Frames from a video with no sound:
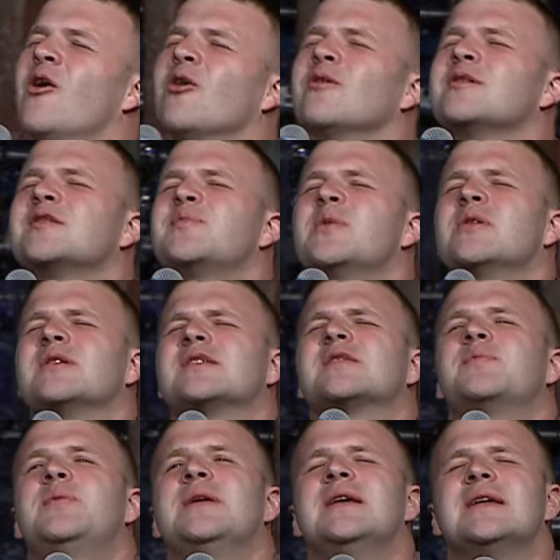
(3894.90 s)
Holy Spirit,
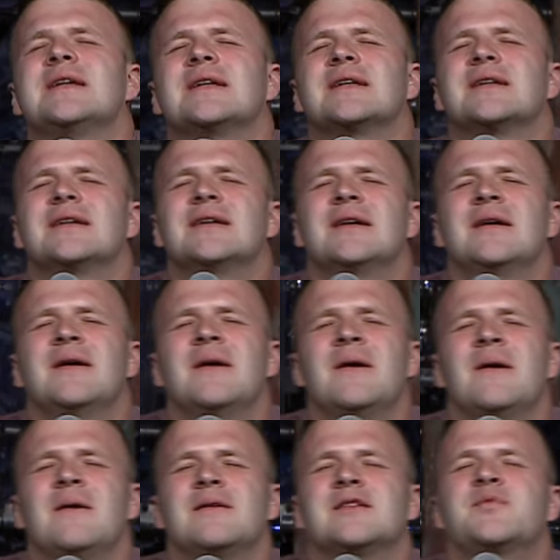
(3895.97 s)
speak.
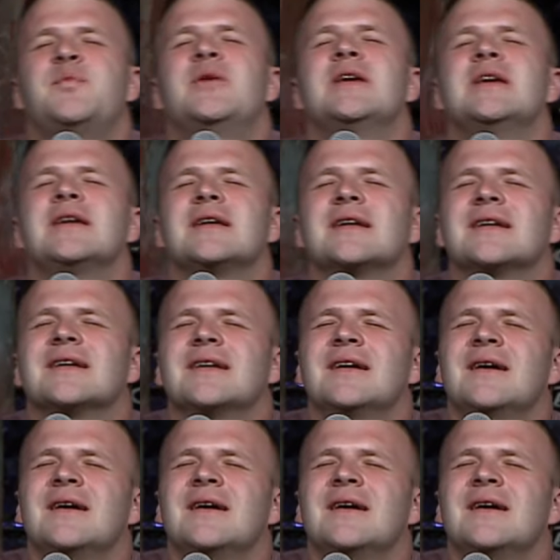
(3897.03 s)
Speak.